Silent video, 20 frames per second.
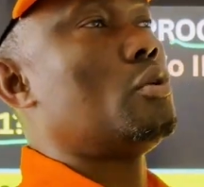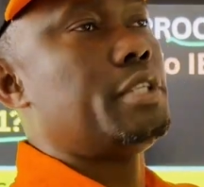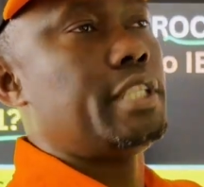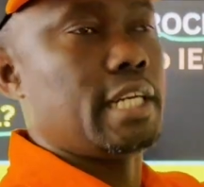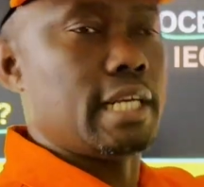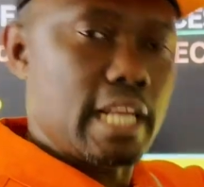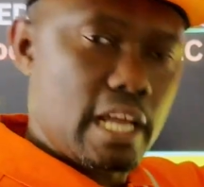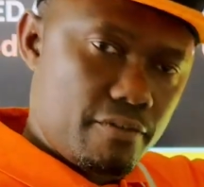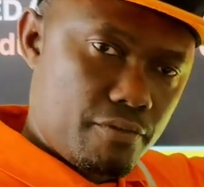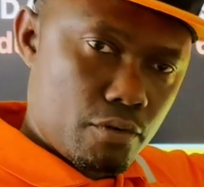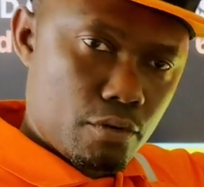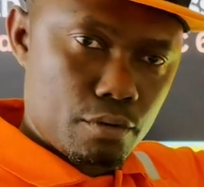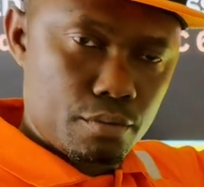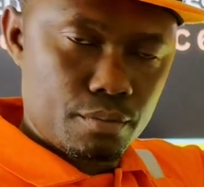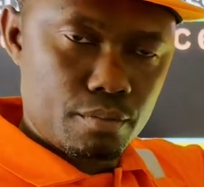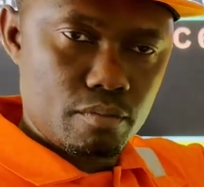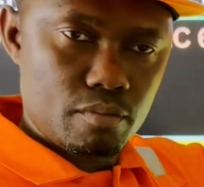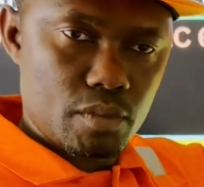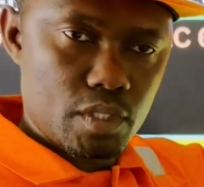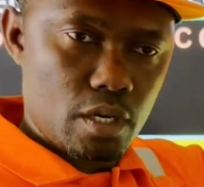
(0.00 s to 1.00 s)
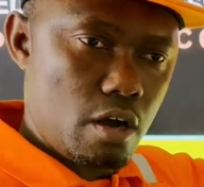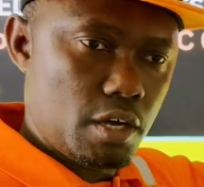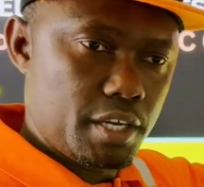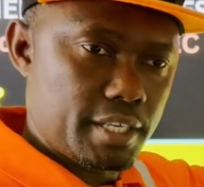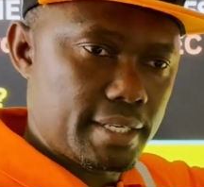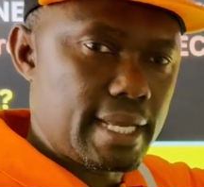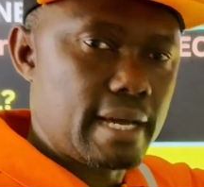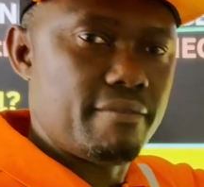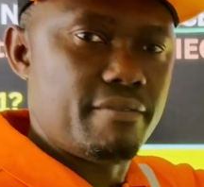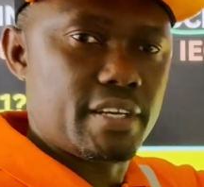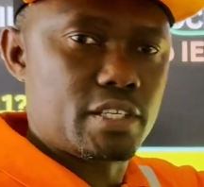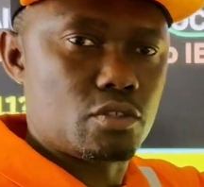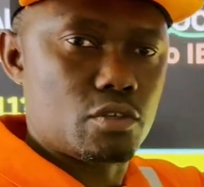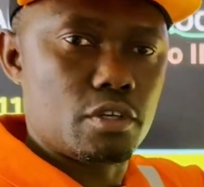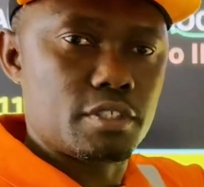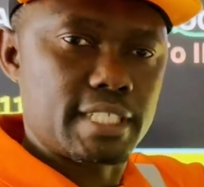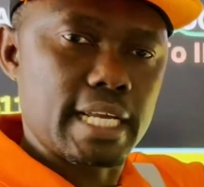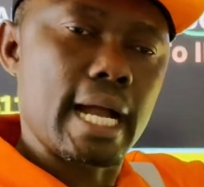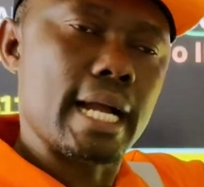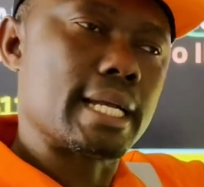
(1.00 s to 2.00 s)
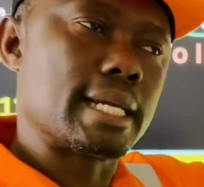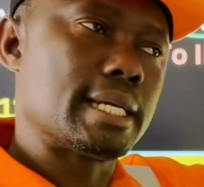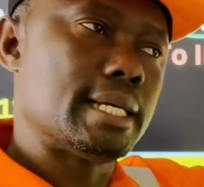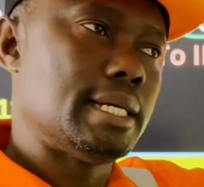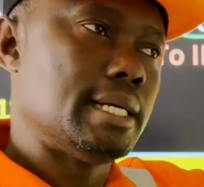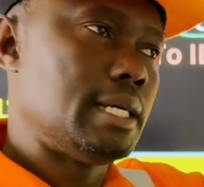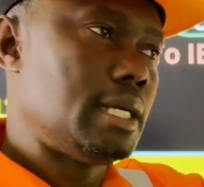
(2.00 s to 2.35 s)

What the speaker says: the level in that vessel or tank.